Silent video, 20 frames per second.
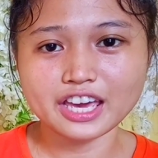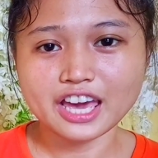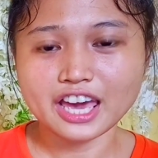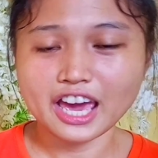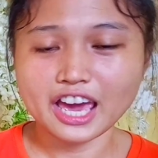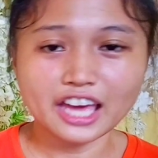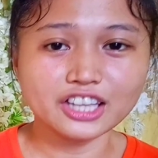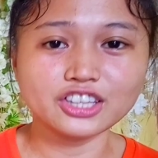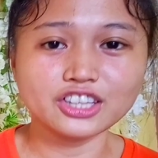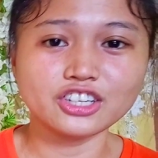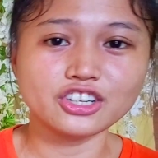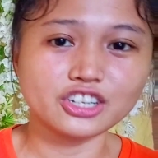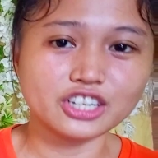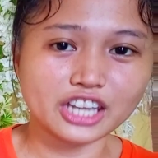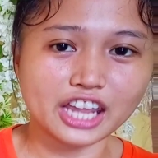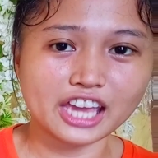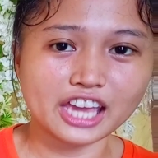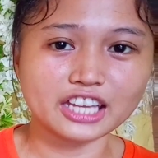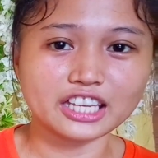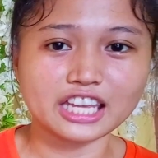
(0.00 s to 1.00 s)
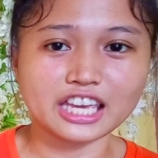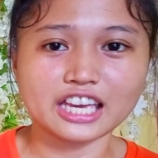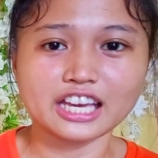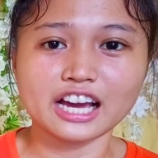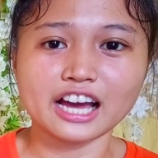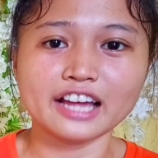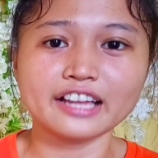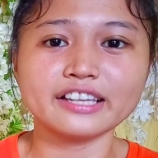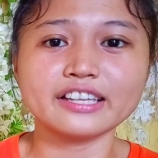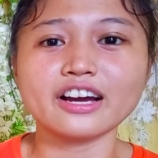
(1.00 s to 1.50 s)
entertaining
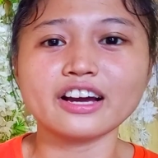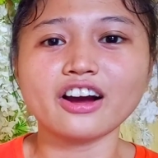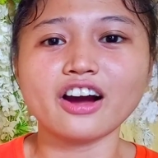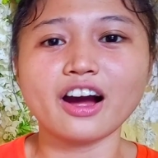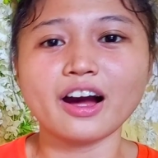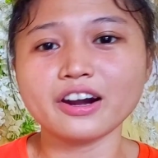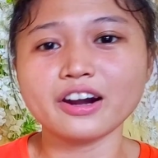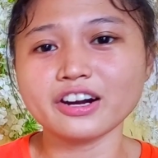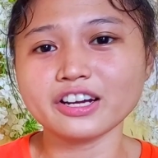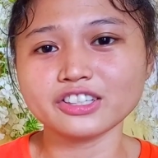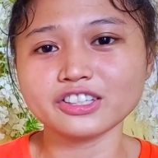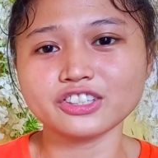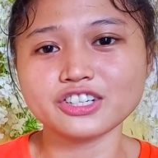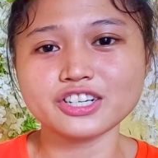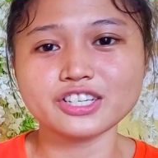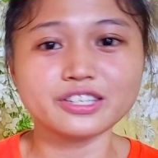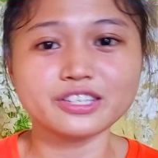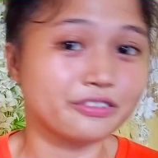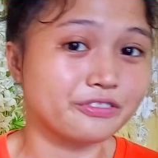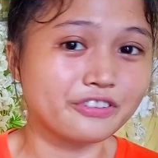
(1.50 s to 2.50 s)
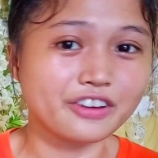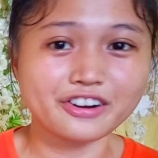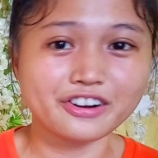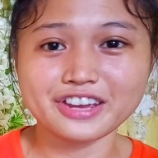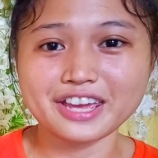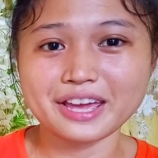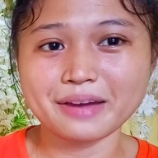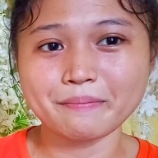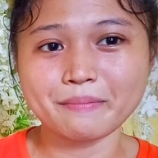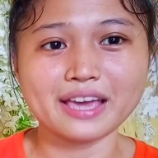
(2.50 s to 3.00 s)
and the characters are
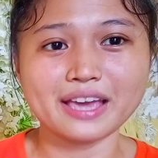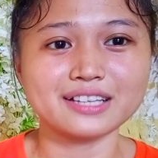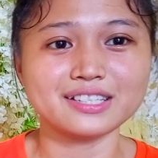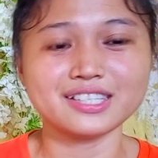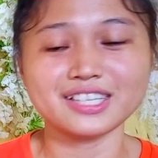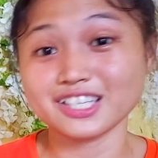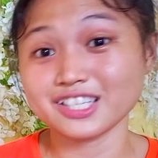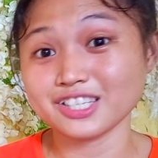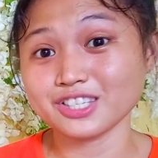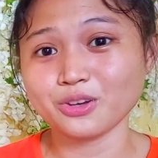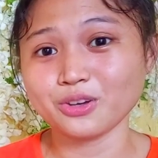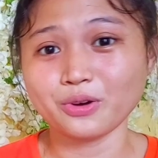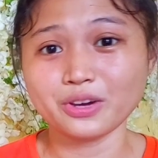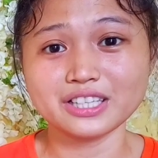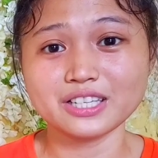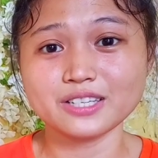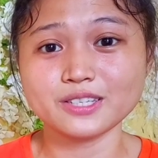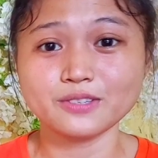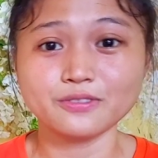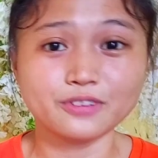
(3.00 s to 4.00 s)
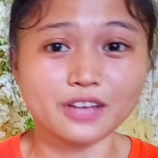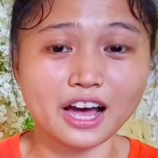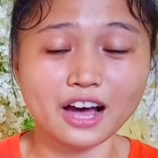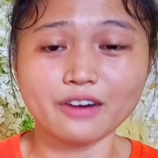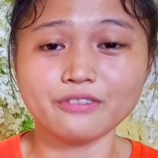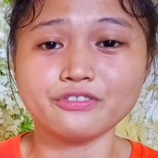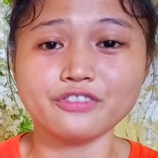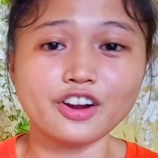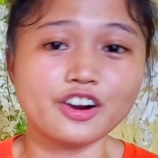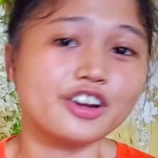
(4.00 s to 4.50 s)
very amazing, so it is
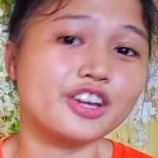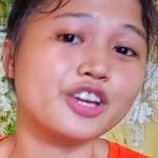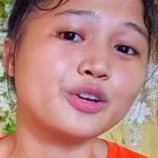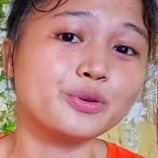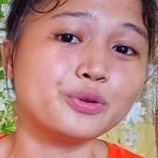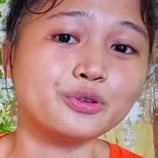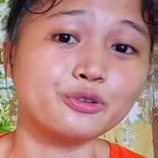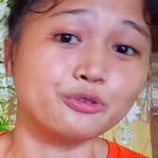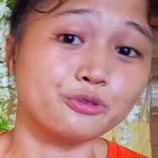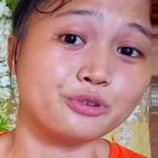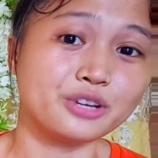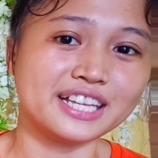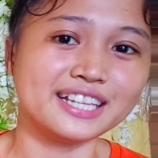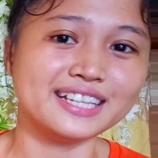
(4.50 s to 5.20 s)
a very good read.